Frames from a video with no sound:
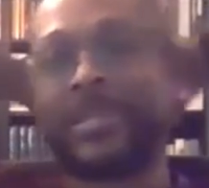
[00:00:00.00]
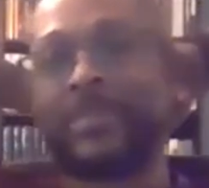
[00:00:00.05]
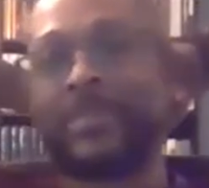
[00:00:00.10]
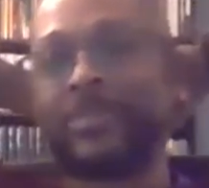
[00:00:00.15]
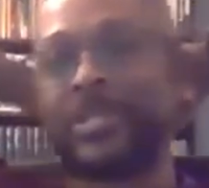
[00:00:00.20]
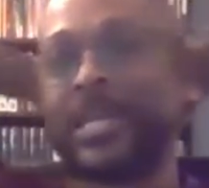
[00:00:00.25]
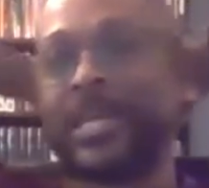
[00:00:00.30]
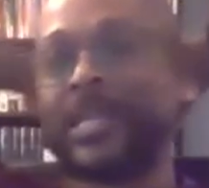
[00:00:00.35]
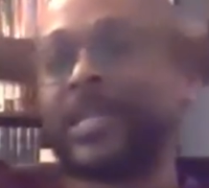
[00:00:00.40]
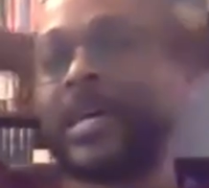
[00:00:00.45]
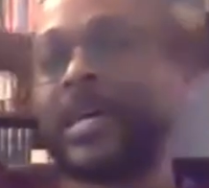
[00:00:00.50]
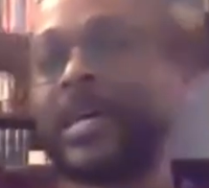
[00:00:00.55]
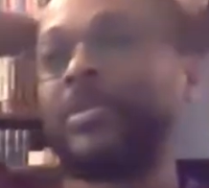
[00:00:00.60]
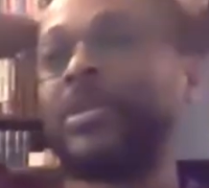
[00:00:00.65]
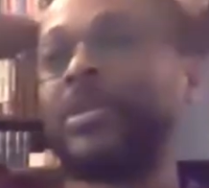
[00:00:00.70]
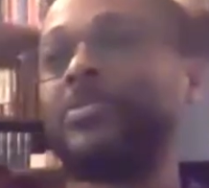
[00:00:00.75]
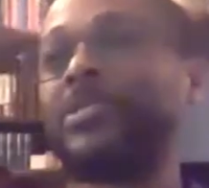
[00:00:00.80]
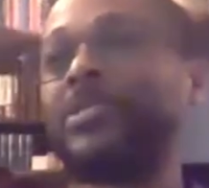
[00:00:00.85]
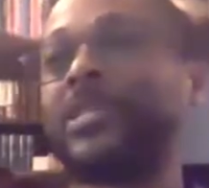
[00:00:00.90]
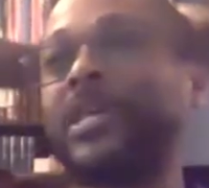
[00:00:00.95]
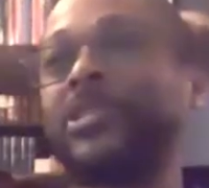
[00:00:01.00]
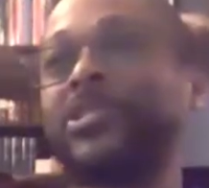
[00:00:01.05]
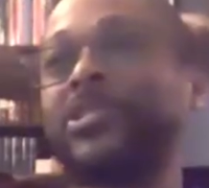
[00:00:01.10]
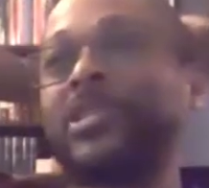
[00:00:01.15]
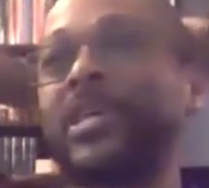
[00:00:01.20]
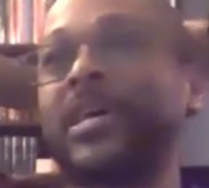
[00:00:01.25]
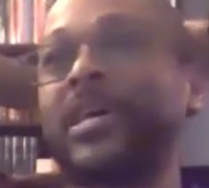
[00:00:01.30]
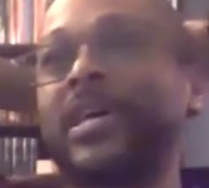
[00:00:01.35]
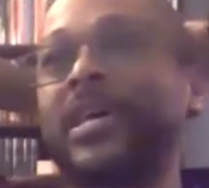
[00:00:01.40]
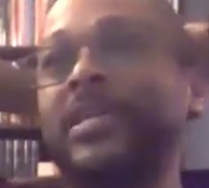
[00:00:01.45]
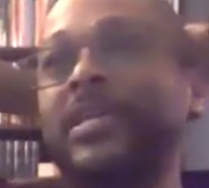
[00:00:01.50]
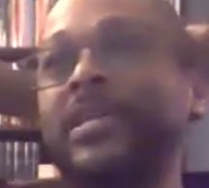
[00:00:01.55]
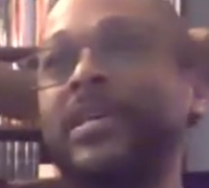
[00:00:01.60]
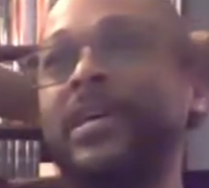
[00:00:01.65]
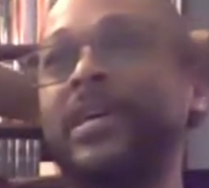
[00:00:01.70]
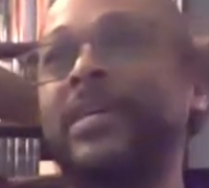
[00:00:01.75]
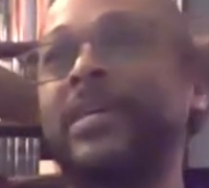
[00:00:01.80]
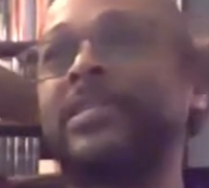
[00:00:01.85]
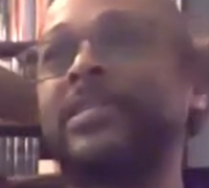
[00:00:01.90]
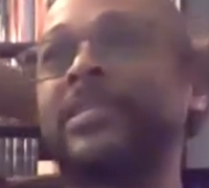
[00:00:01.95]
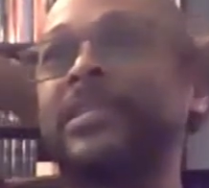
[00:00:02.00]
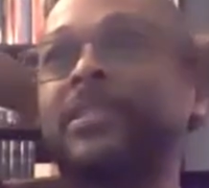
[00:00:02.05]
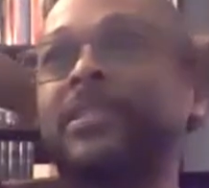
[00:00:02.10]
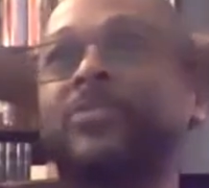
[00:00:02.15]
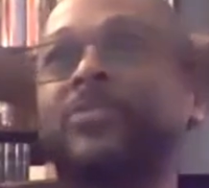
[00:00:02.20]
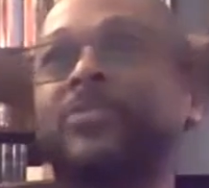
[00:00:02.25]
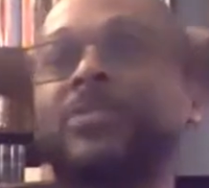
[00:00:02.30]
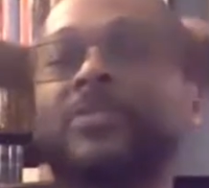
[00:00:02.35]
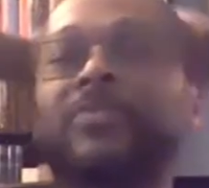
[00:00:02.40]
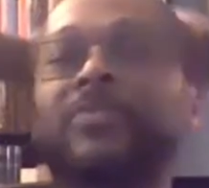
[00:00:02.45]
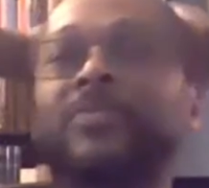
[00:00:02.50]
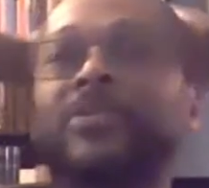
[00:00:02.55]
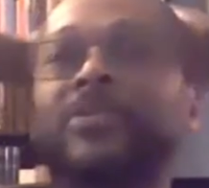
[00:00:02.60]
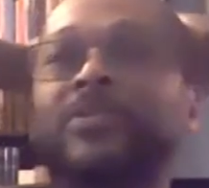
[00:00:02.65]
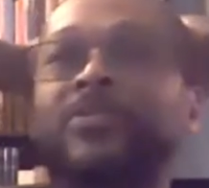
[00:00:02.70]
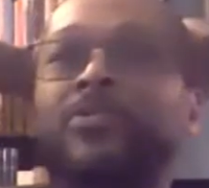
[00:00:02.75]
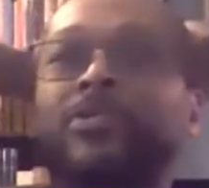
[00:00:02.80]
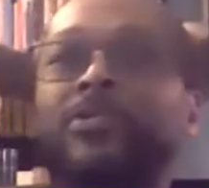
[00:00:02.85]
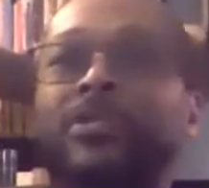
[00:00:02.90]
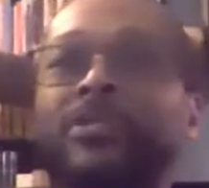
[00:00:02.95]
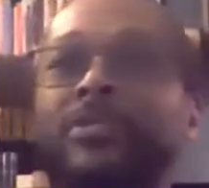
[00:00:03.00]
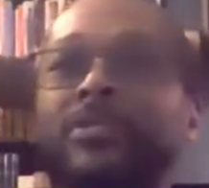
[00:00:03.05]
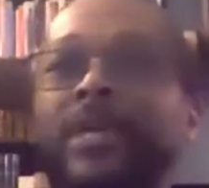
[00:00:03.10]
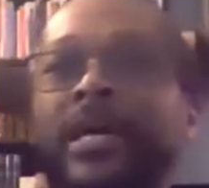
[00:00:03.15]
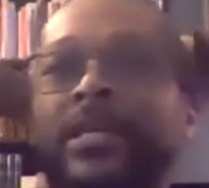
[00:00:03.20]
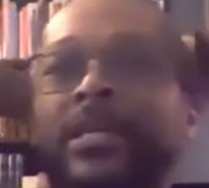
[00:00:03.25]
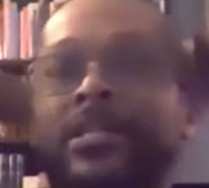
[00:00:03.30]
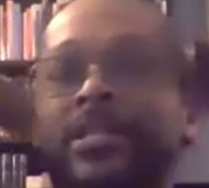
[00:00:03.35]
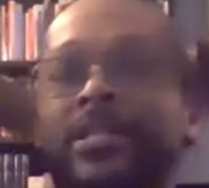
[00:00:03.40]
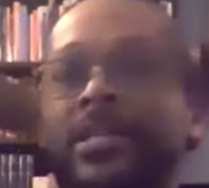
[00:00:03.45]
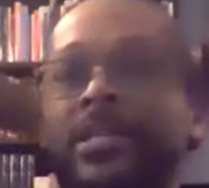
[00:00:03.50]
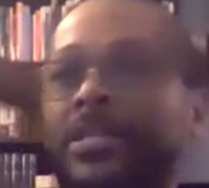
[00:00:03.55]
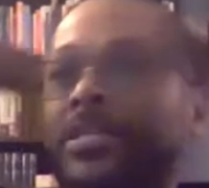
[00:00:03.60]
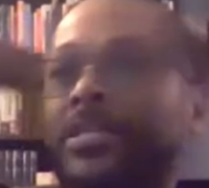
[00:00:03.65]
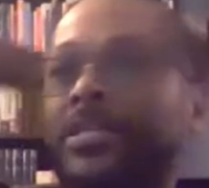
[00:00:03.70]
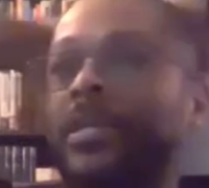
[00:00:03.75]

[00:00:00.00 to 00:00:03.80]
name was not that, but he was Dutch, and his English was of course excellent.